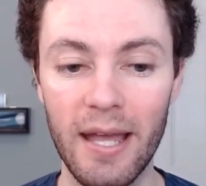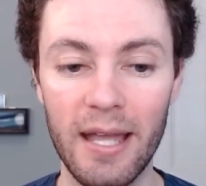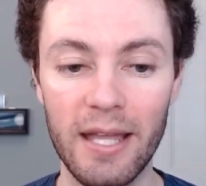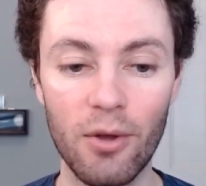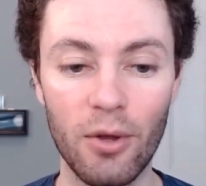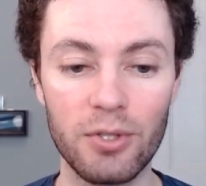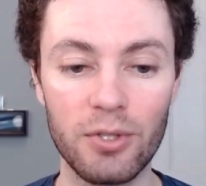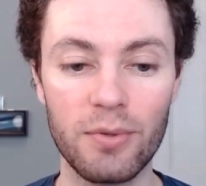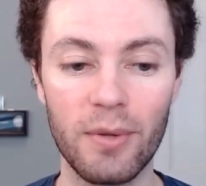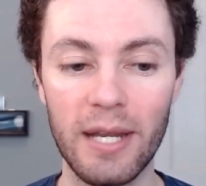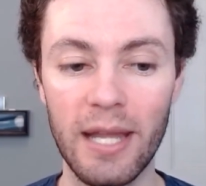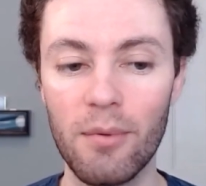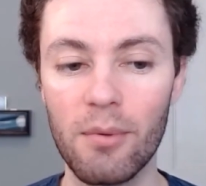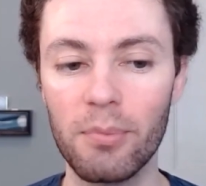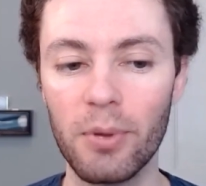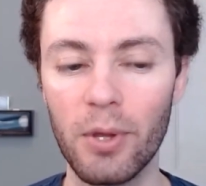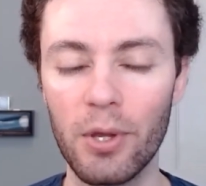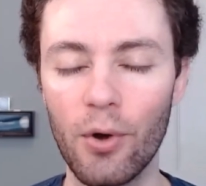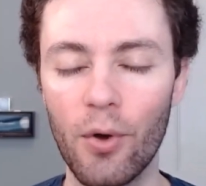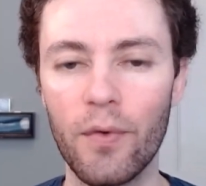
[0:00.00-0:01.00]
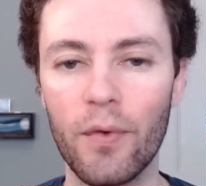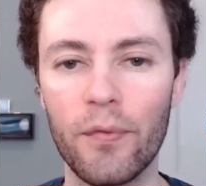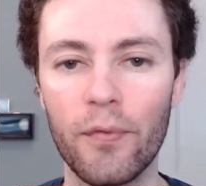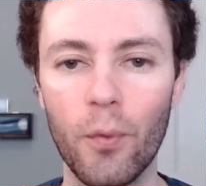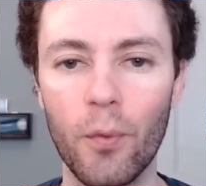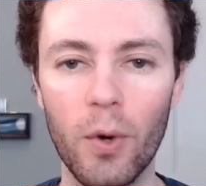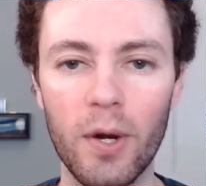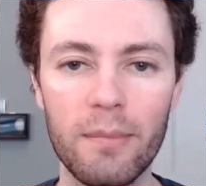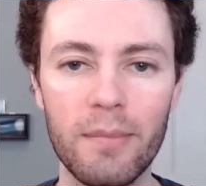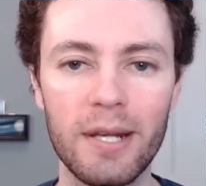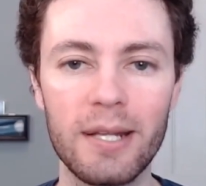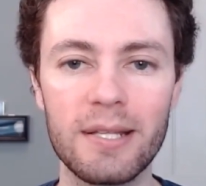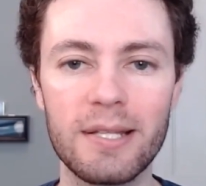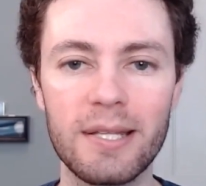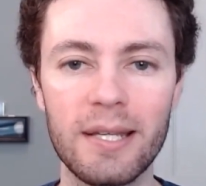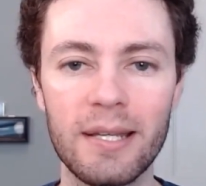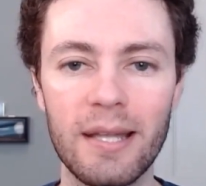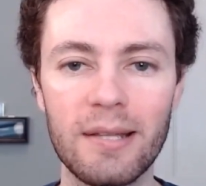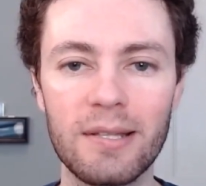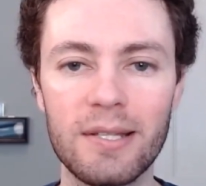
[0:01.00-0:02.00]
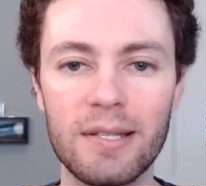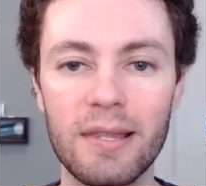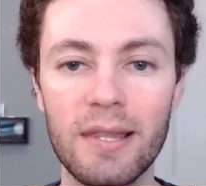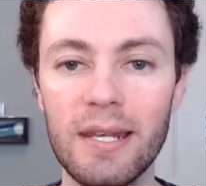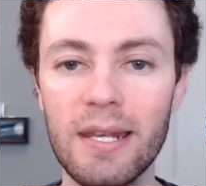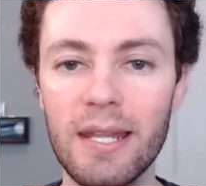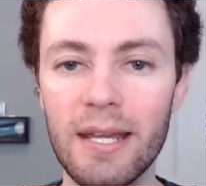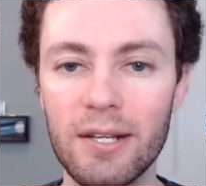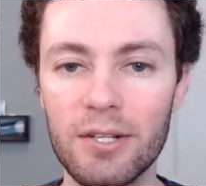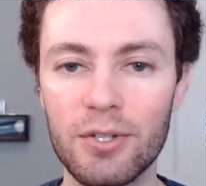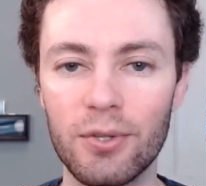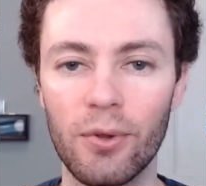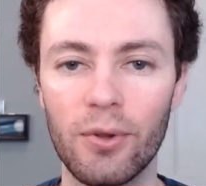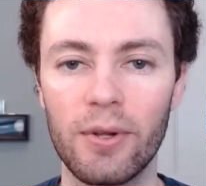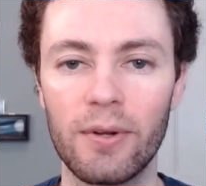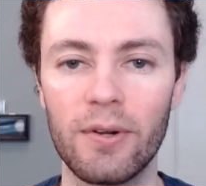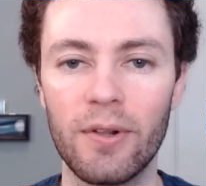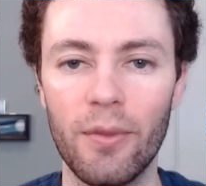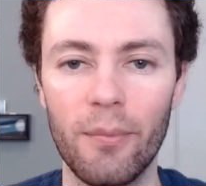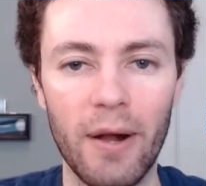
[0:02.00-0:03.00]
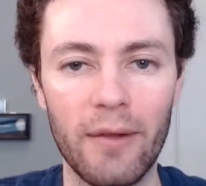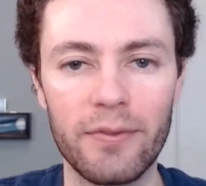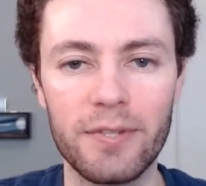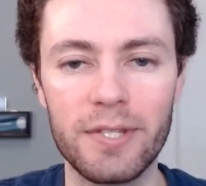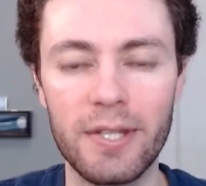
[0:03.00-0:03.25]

He also had a game where he played over 40 minutes against the Knicks earlier in the month.